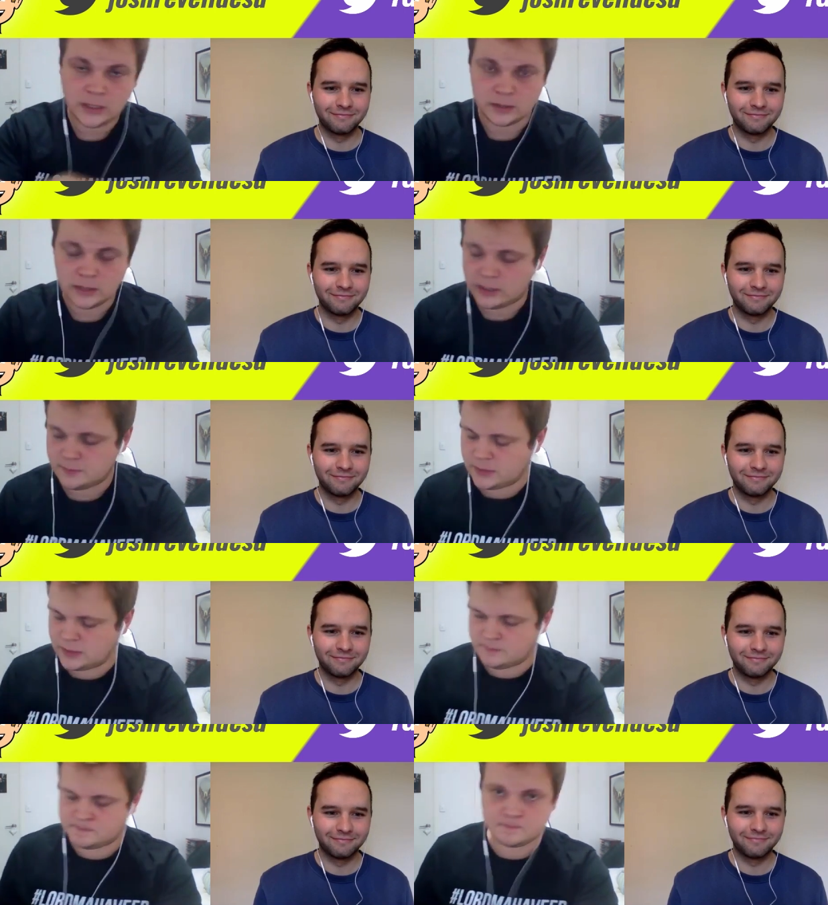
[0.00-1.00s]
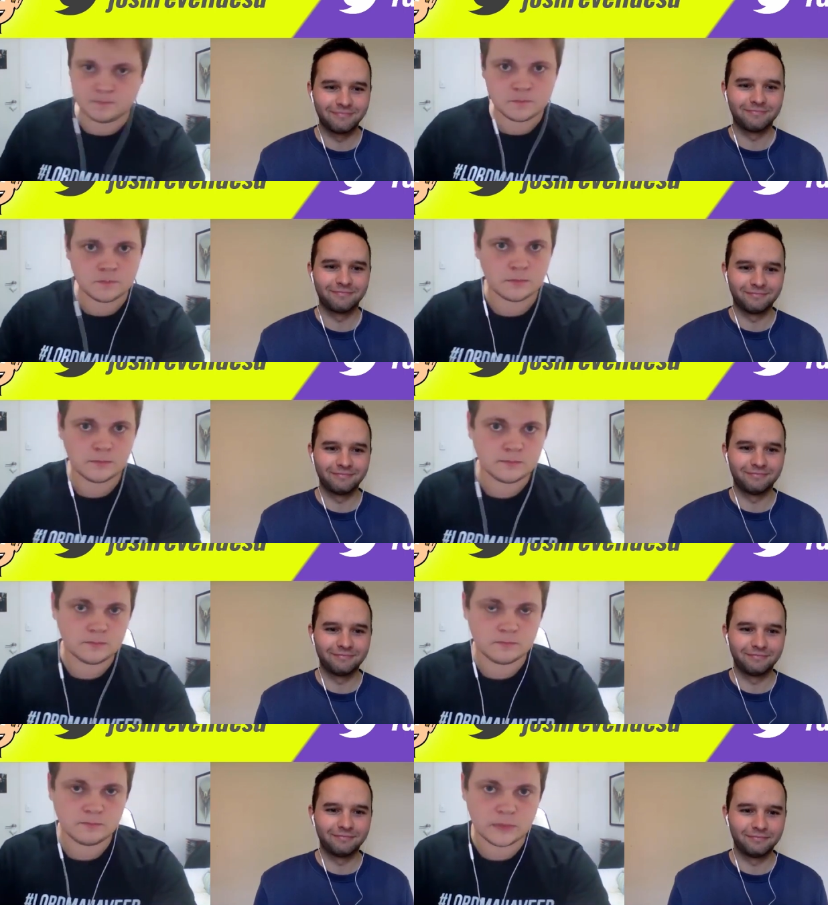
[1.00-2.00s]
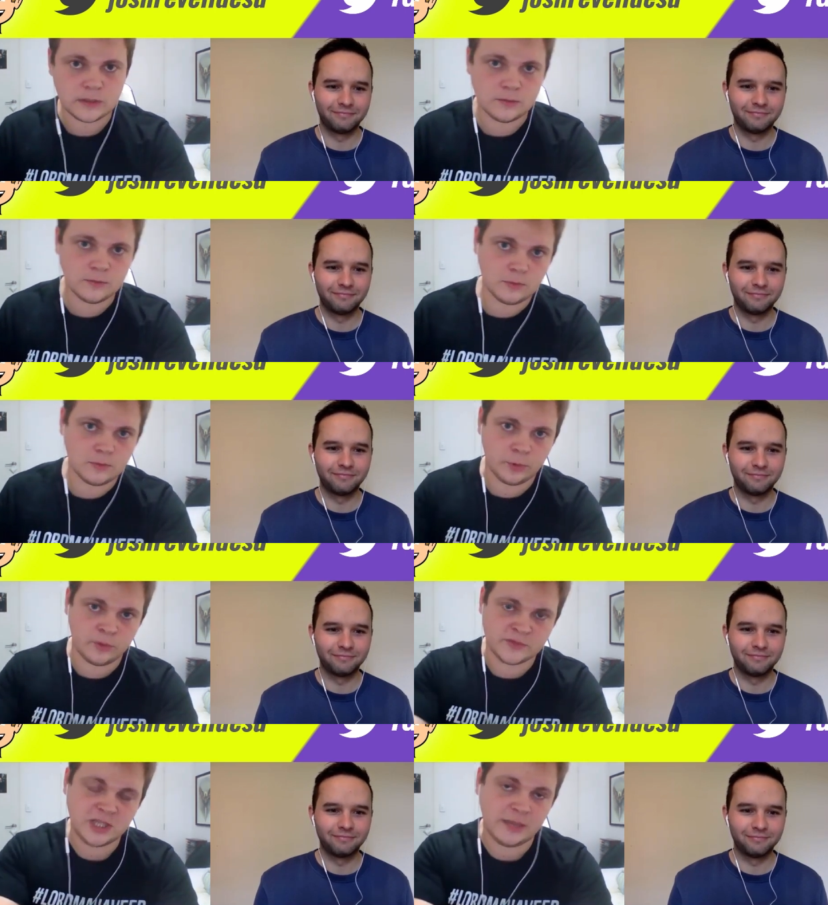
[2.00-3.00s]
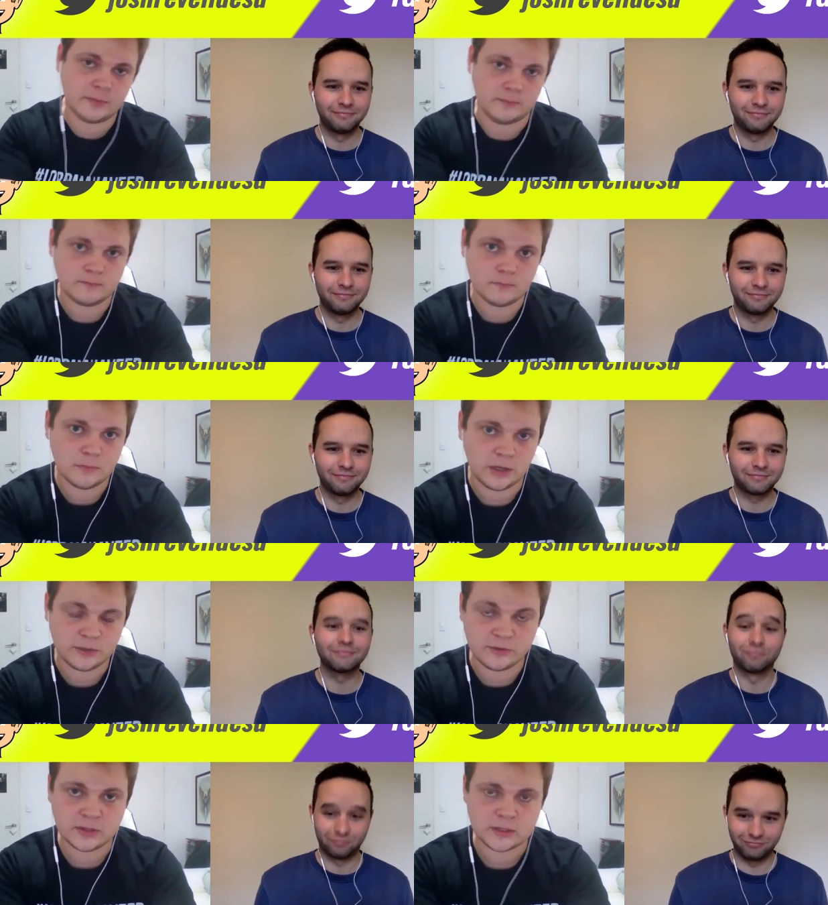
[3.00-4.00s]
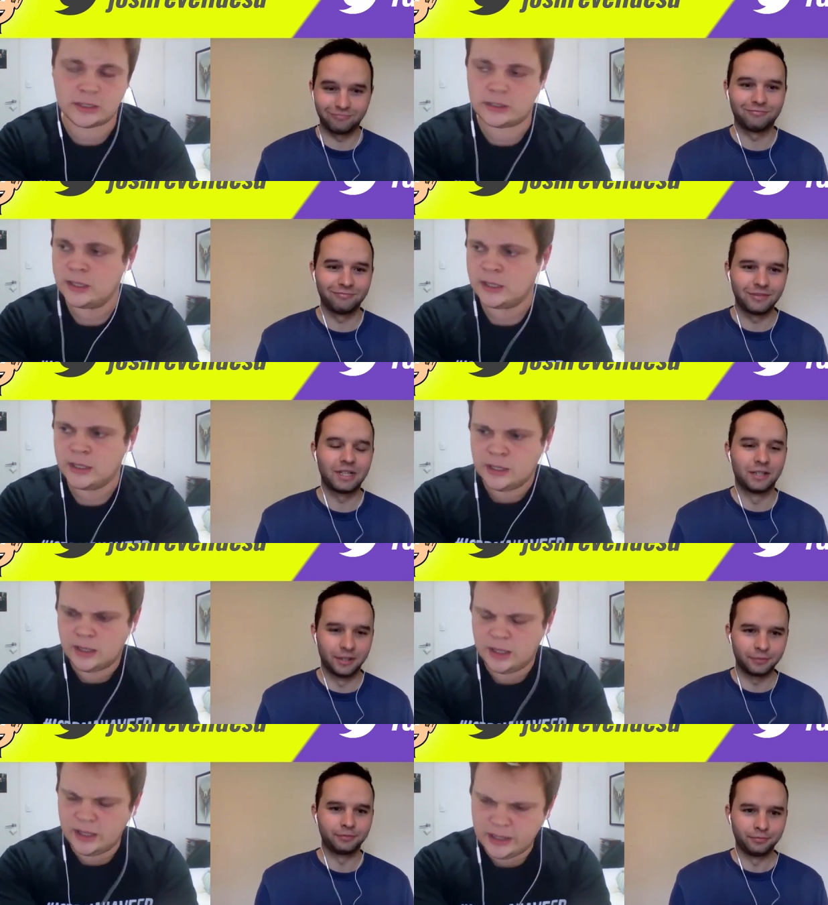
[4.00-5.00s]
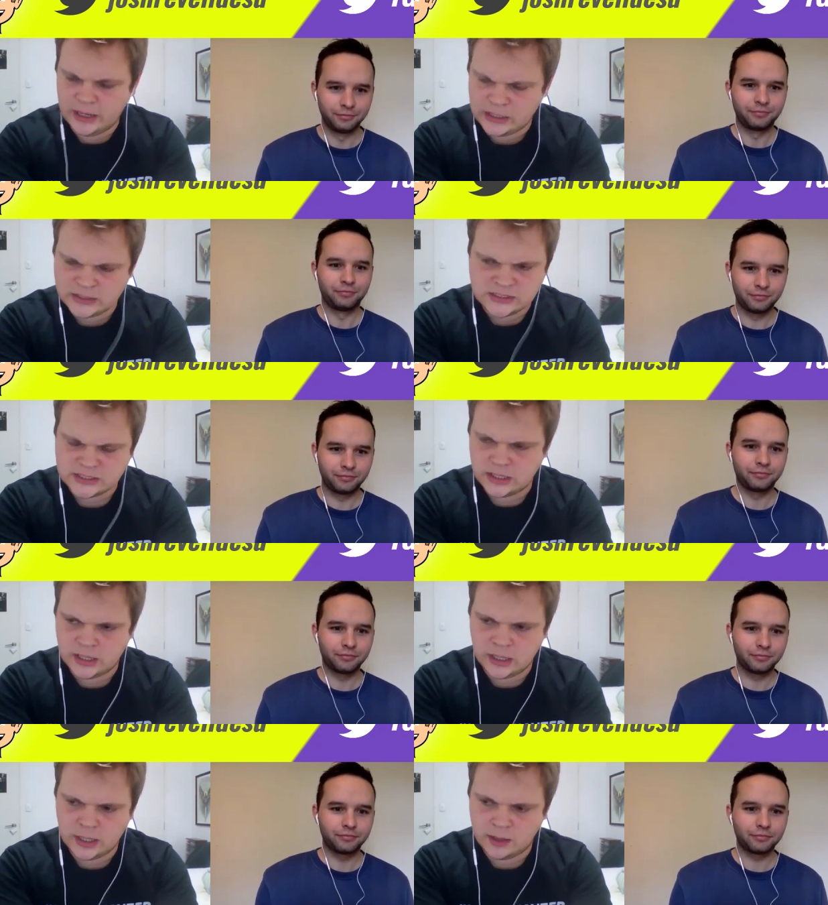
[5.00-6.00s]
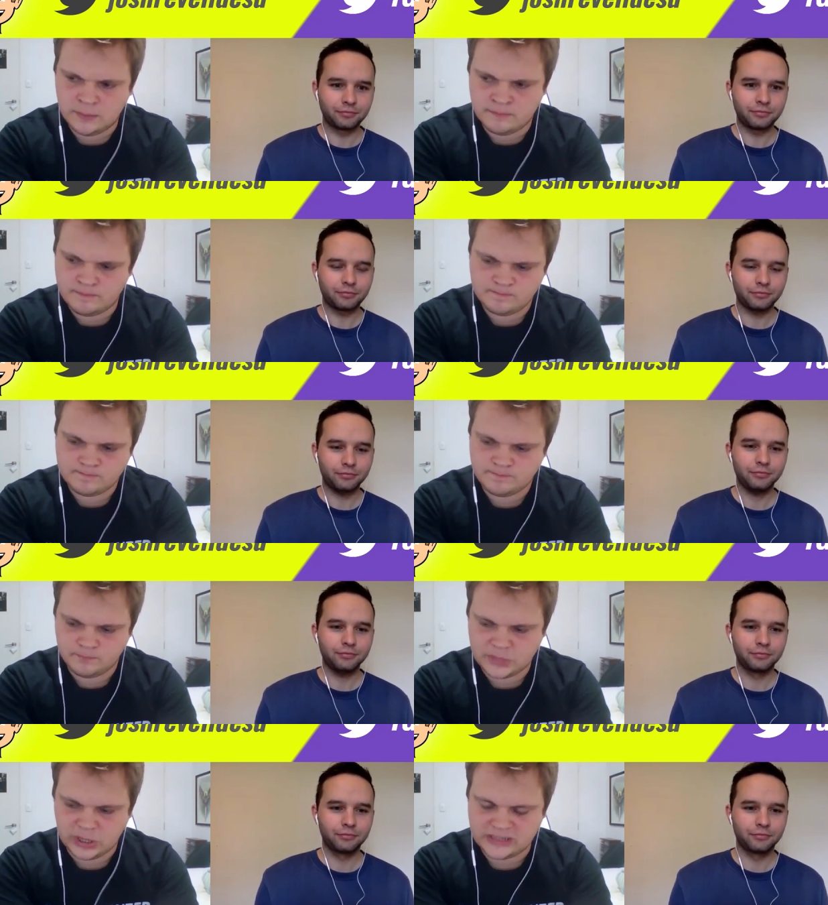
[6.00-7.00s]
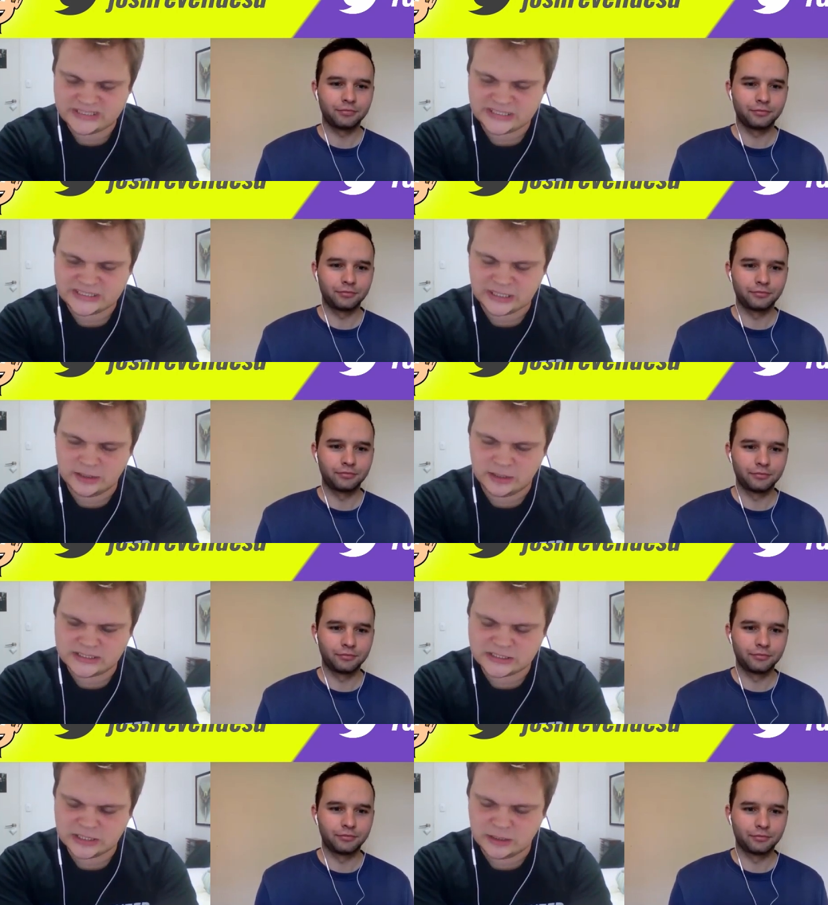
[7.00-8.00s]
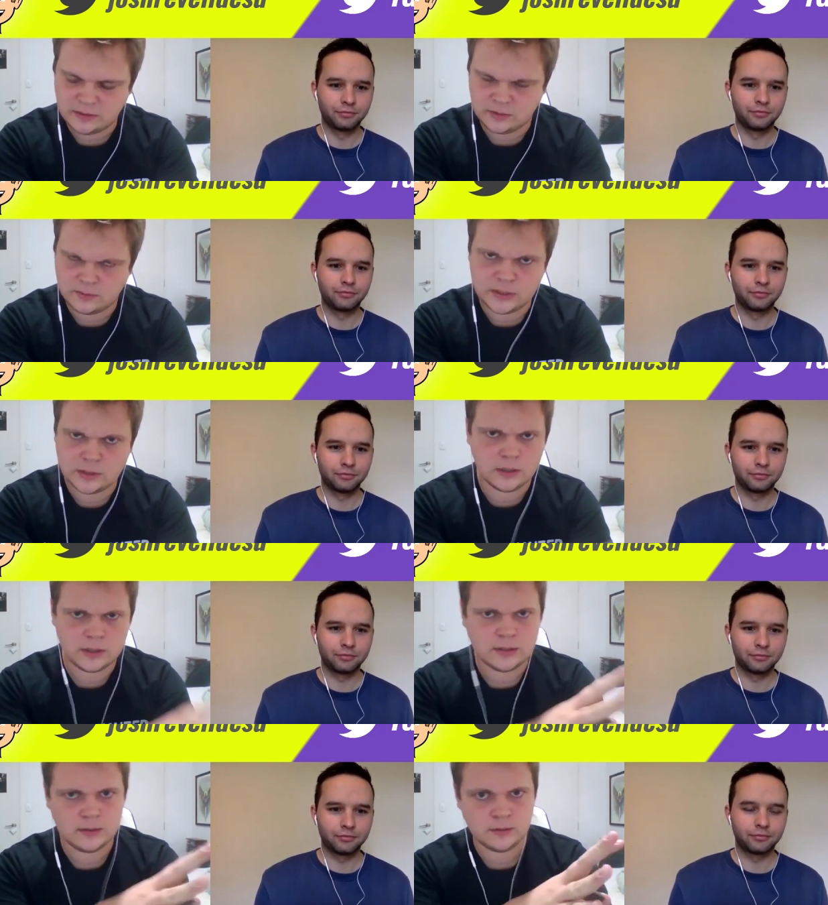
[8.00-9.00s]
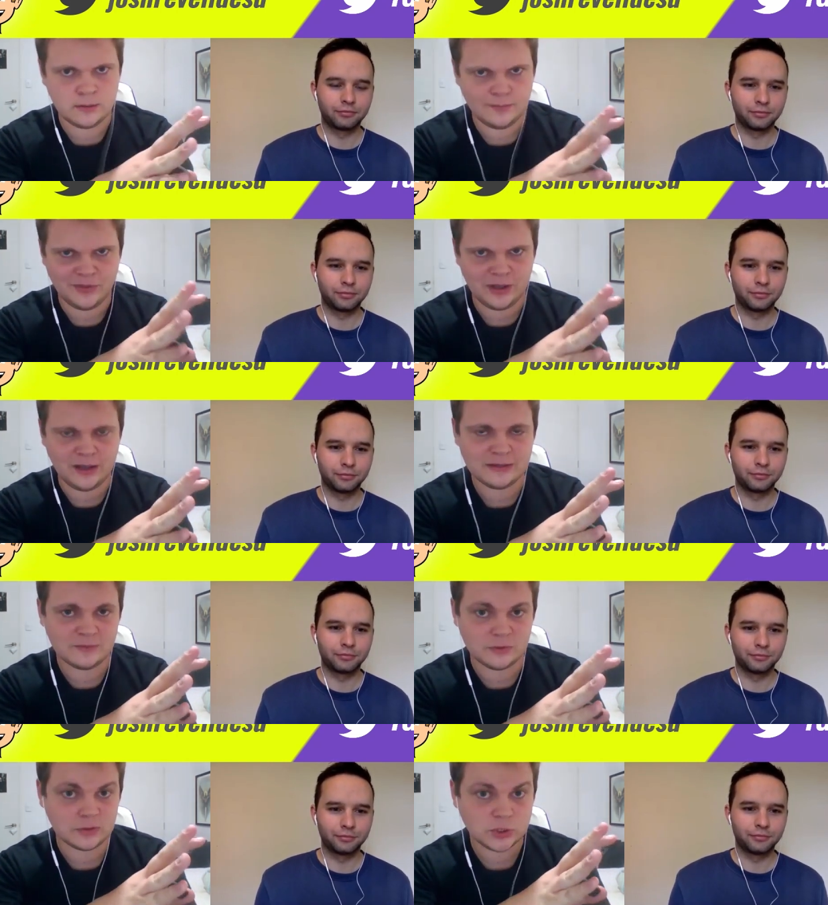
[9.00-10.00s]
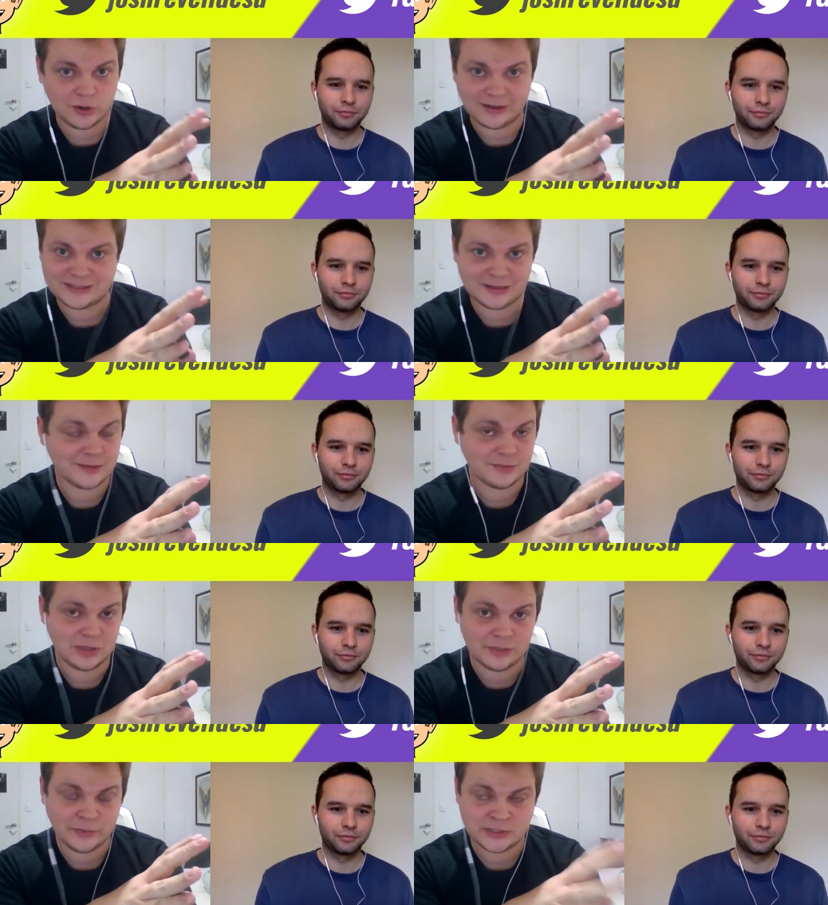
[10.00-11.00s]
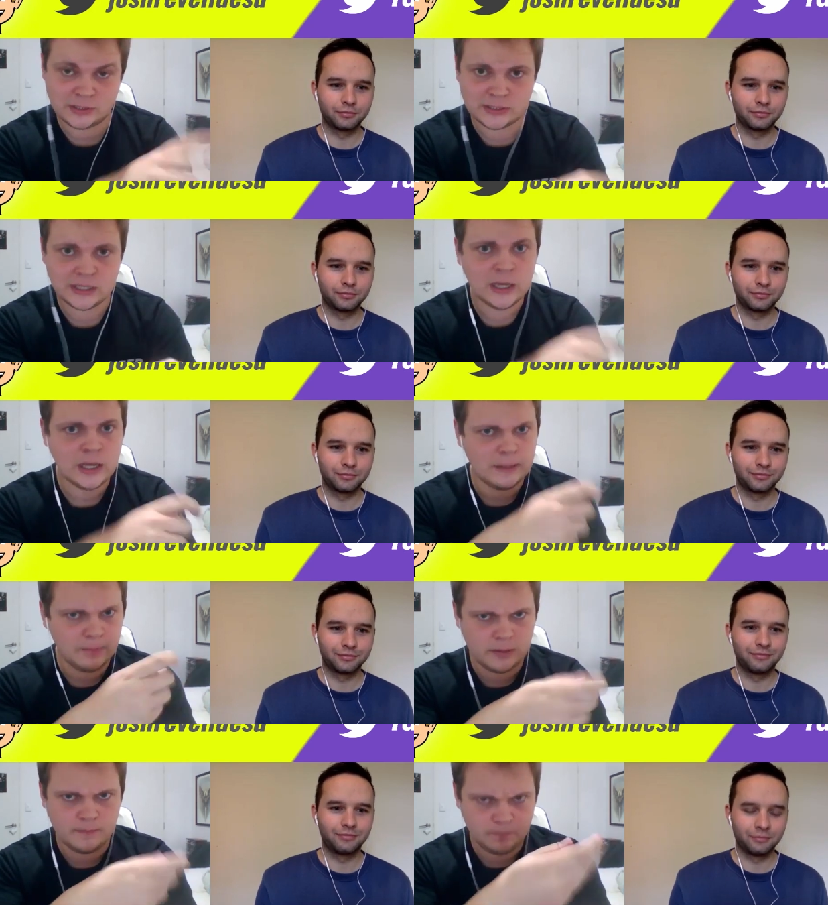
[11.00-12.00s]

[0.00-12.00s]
Speaker 1: Yeah, um, Red Bull and Verstappen. I do think that, and um, I say I say. Well, I mean, like I haven't even tried to think of the other ones yet, but.